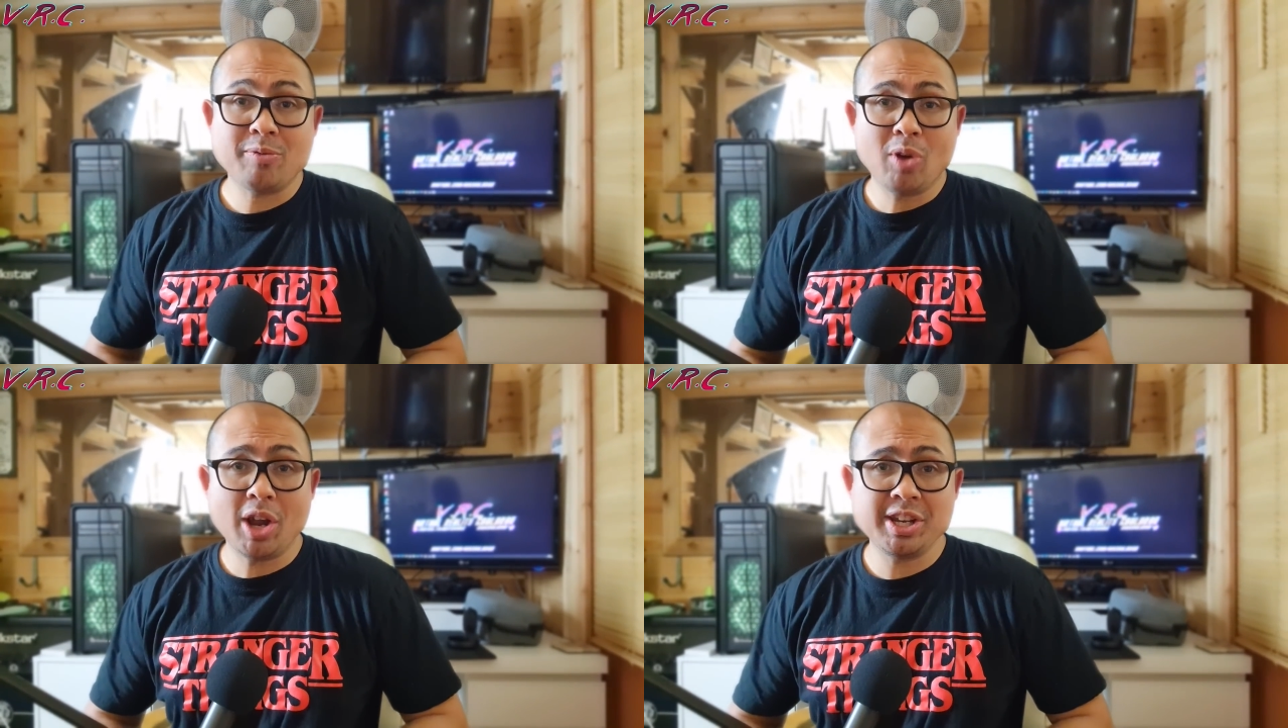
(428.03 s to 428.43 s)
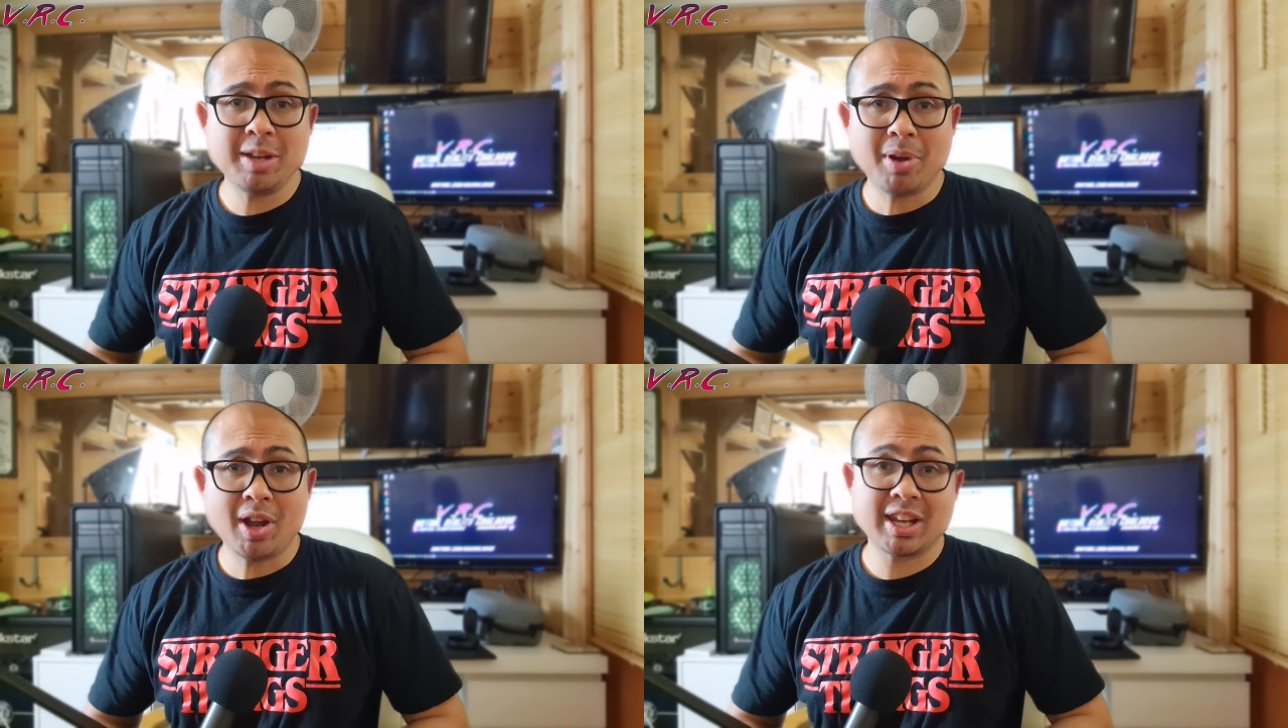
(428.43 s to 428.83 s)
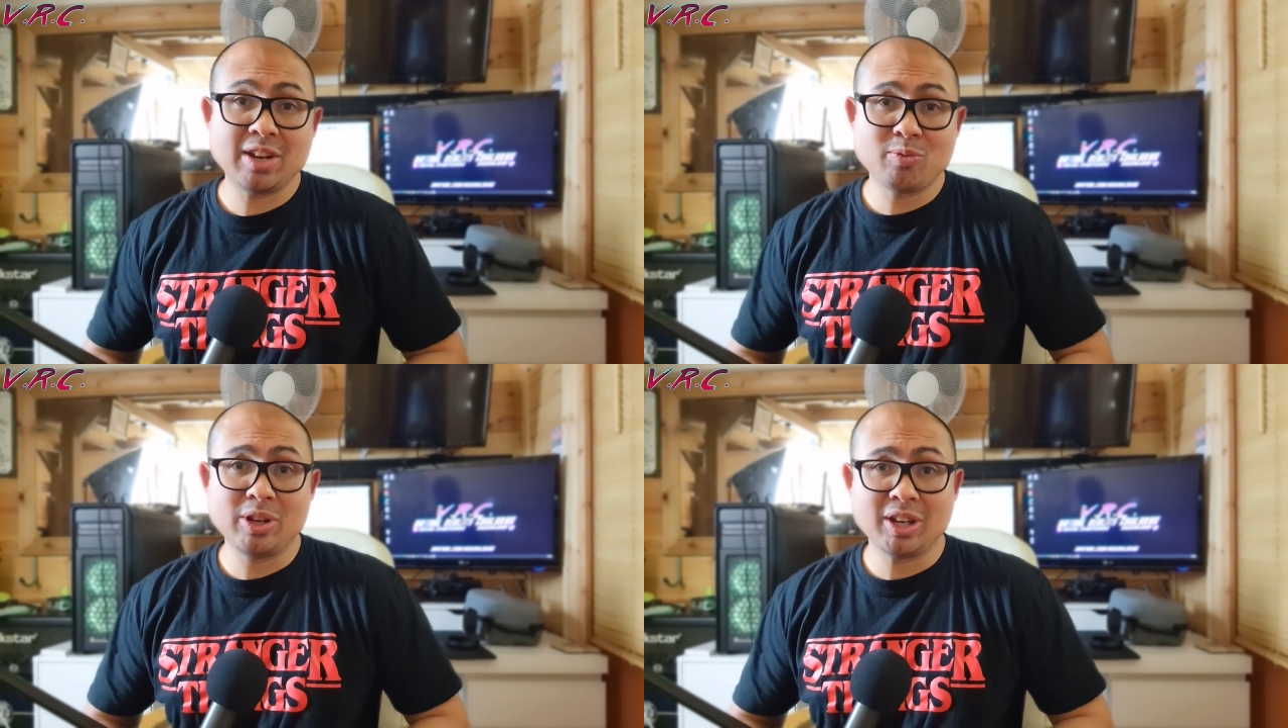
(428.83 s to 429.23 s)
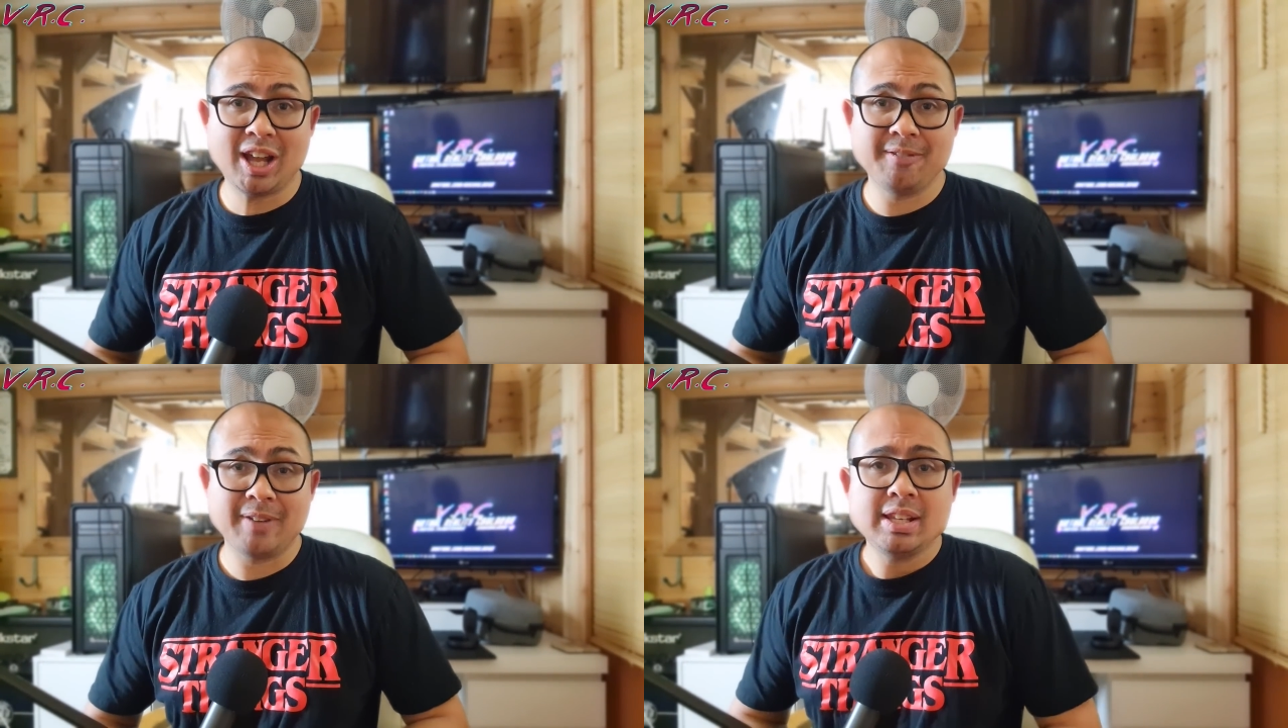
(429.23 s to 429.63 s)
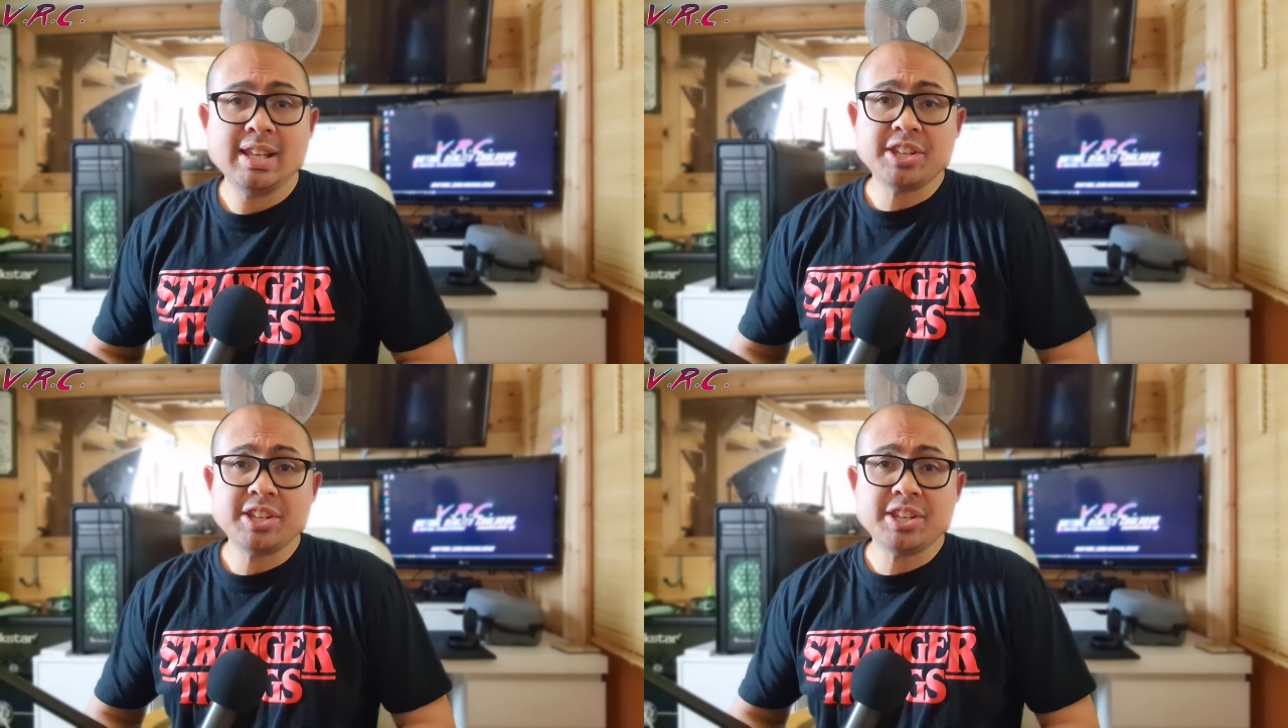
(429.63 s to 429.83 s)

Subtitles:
when riding a bike in real life.